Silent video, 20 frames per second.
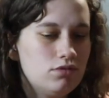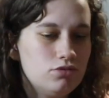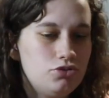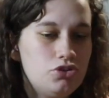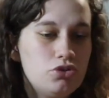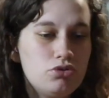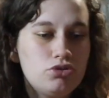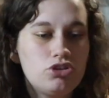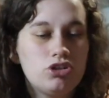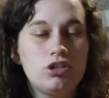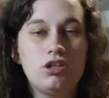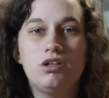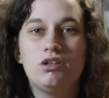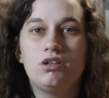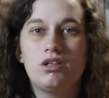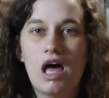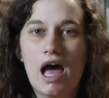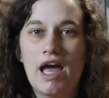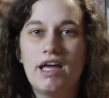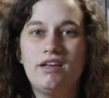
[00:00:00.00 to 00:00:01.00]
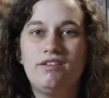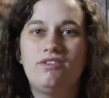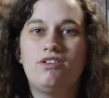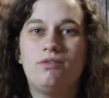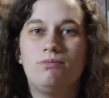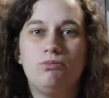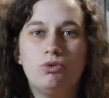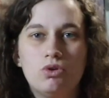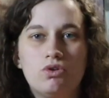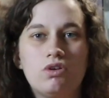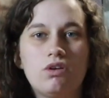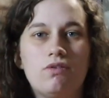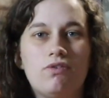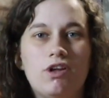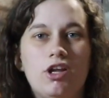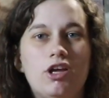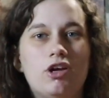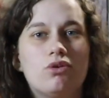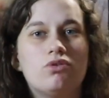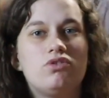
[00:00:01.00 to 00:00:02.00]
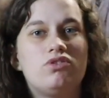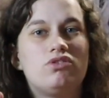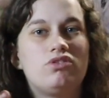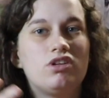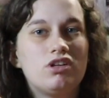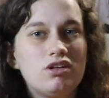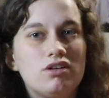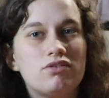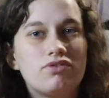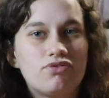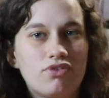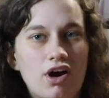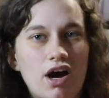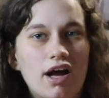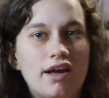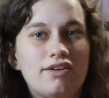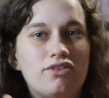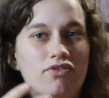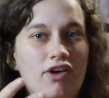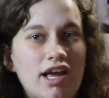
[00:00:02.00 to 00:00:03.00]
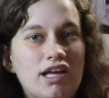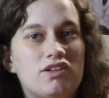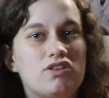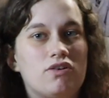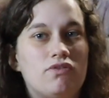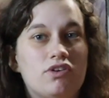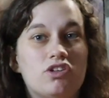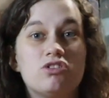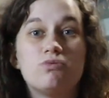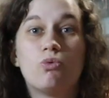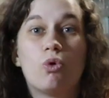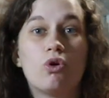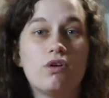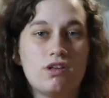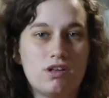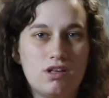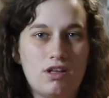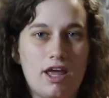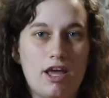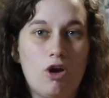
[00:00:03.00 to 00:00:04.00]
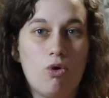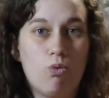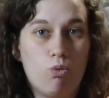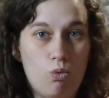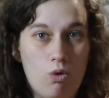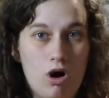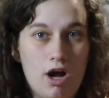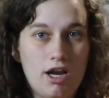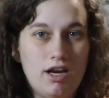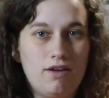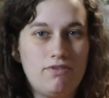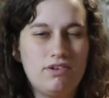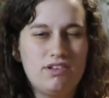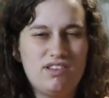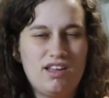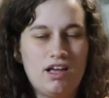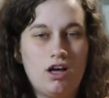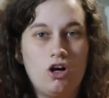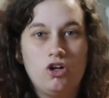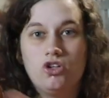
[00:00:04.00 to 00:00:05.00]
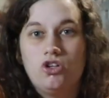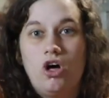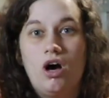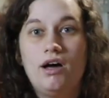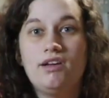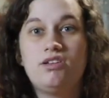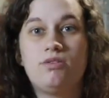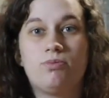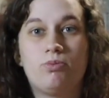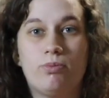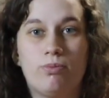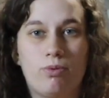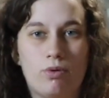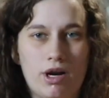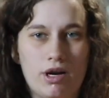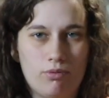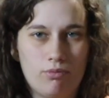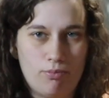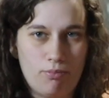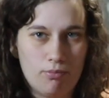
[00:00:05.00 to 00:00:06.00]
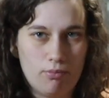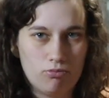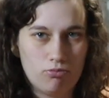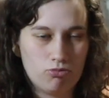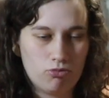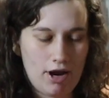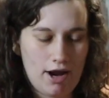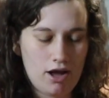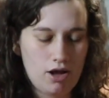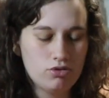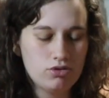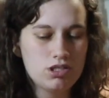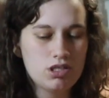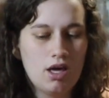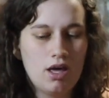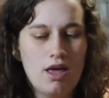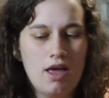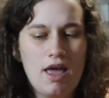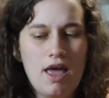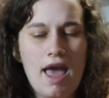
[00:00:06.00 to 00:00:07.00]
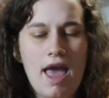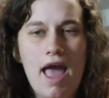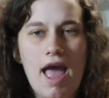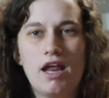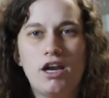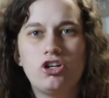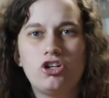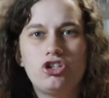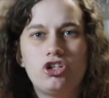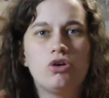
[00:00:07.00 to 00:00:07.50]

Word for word: usually lights in music videos signifies fans if it's more than like one, if it's like a lot spread around. And it